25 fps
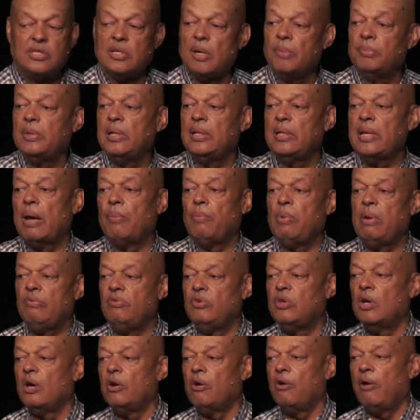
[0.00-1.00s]
Something that
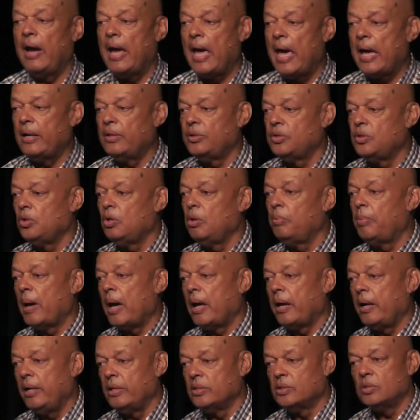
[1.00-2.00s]
we've done, our attitude
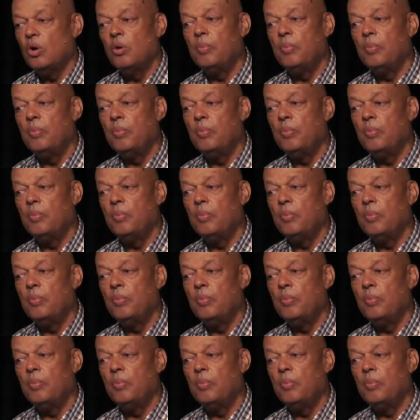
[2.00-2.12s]
about it is,